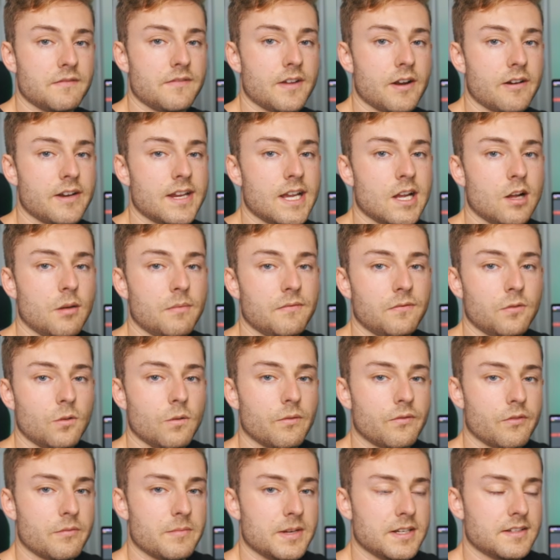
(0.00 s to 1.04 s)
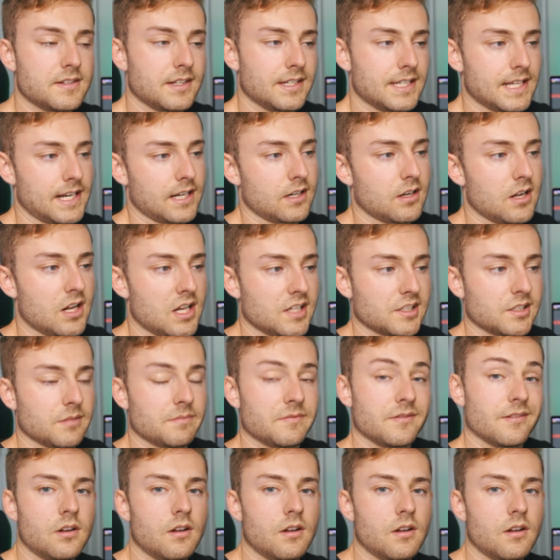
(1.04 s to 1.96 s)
very helpful for me to get a concept